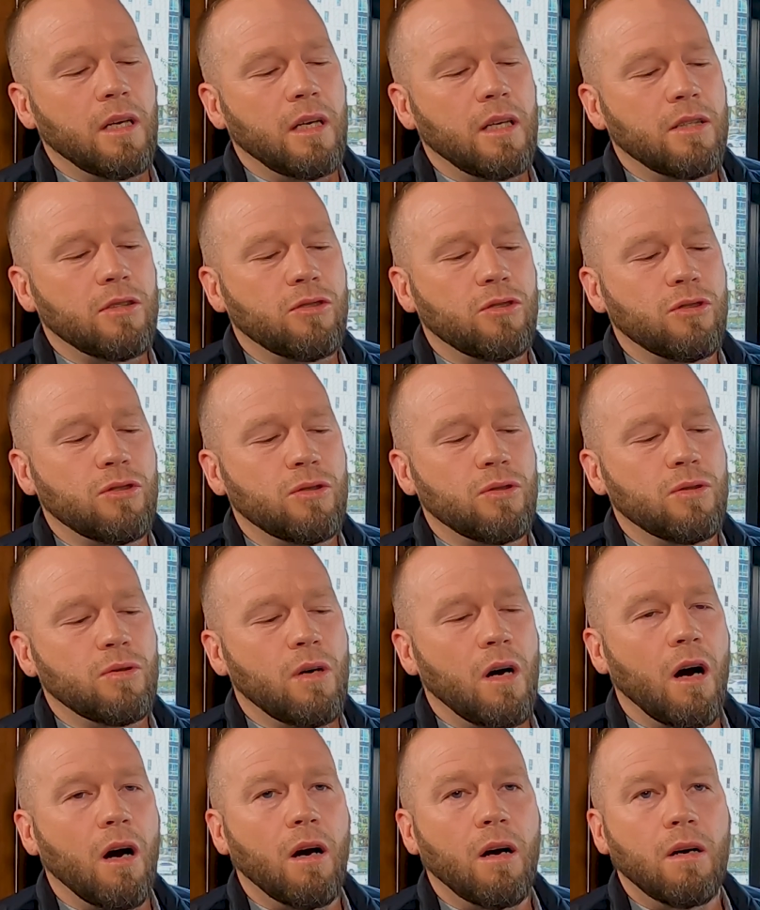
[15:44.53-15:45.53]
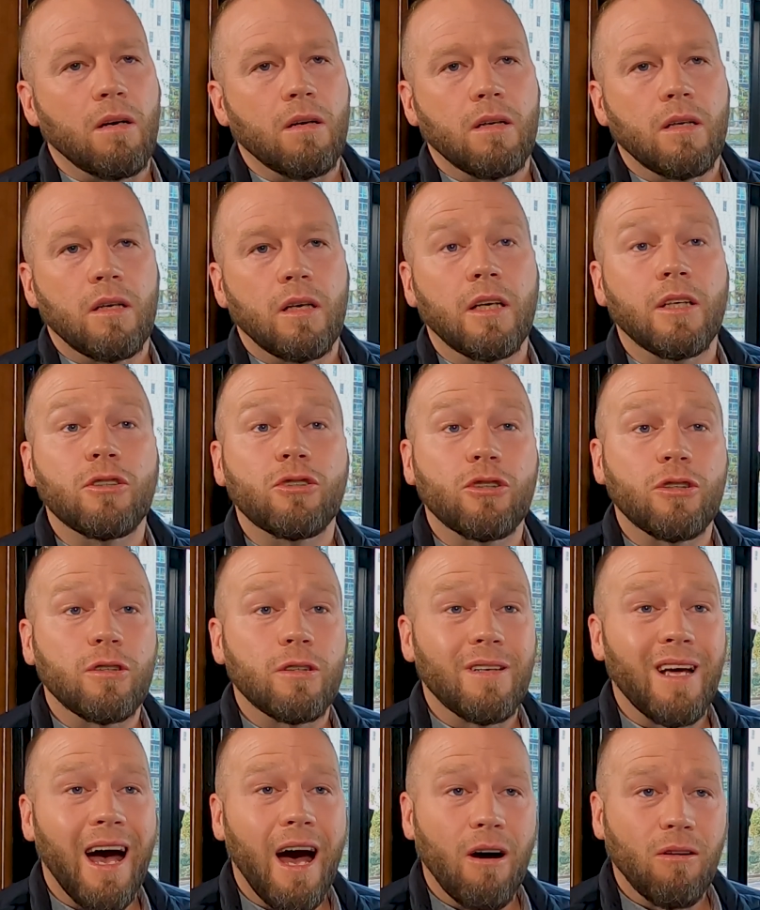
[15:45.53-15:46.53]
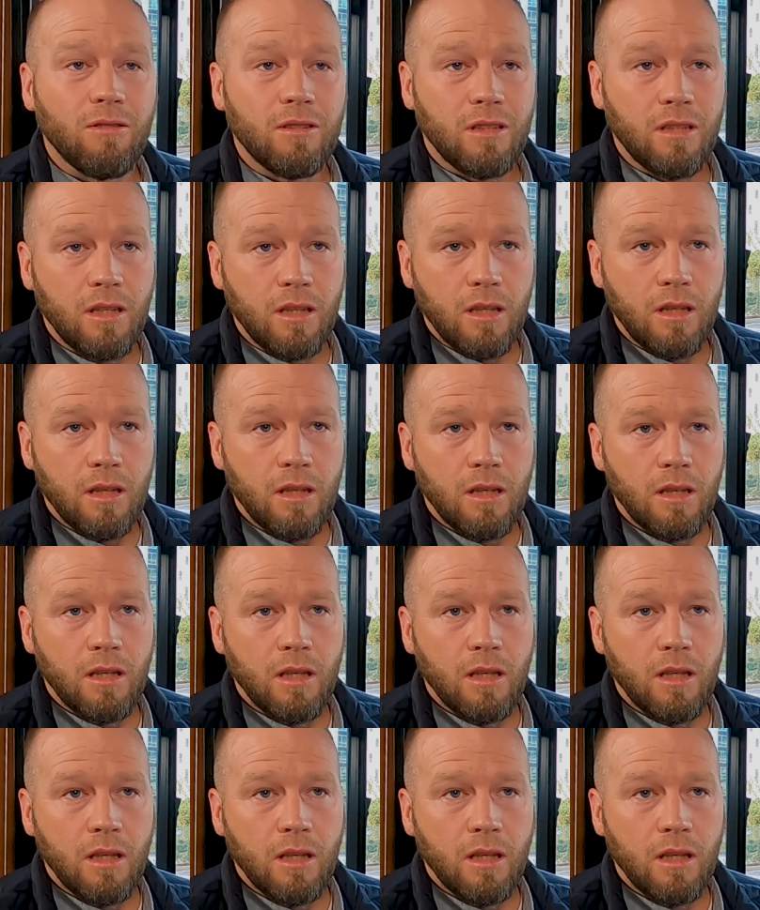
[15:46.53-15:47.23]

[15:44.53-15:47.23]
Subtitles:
into our intern housing,